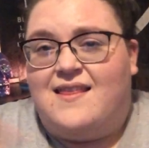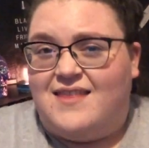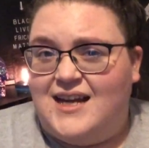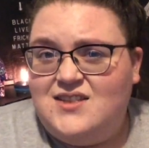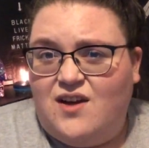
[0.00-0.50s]

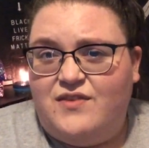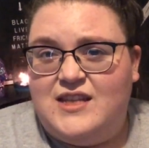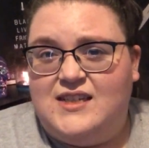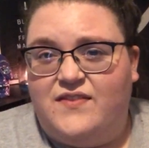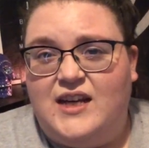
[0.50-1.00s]
that's all for
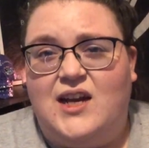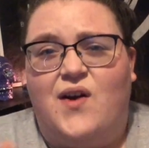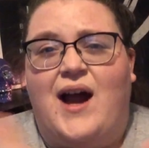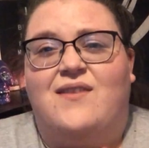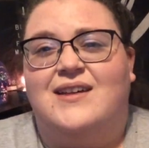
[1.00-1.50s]
this video.
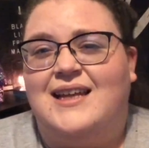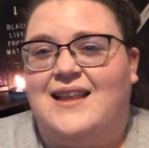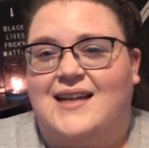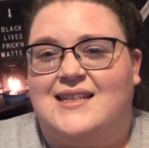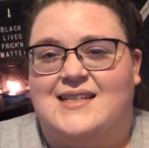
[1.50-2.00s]
I really
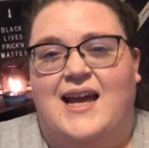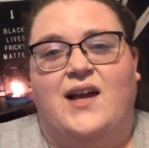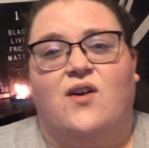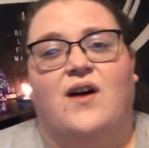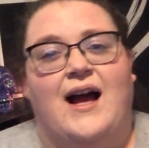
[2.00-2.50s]
like this
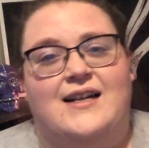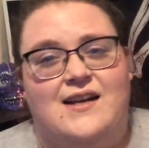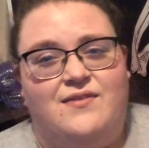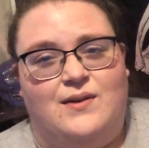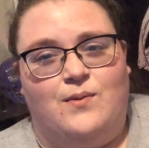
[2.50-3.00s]
angle. I
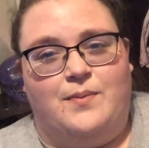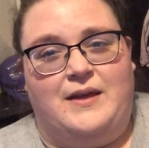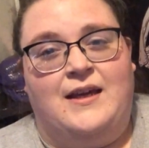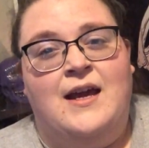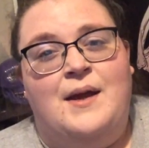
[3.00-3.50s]
definitely will
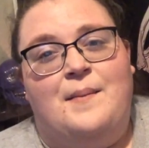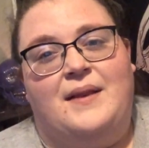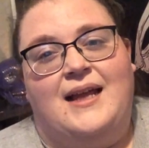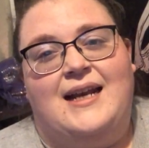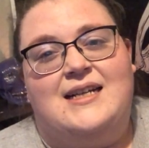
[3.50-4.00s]
be
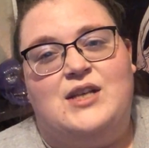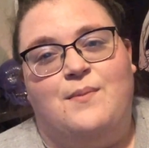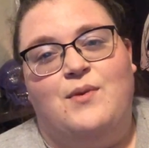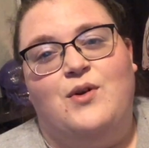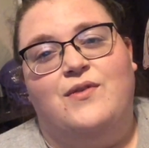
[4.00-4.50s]
planning to
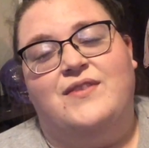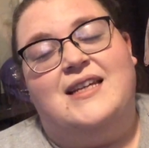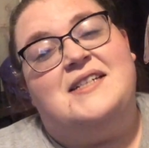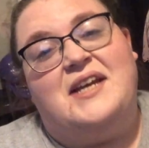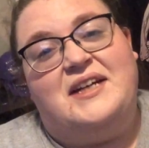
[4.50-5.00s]
move
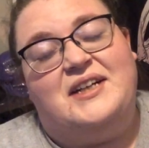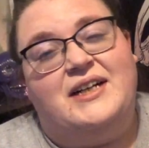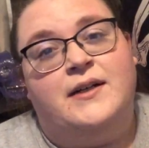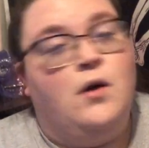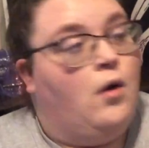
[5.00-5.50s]
these here.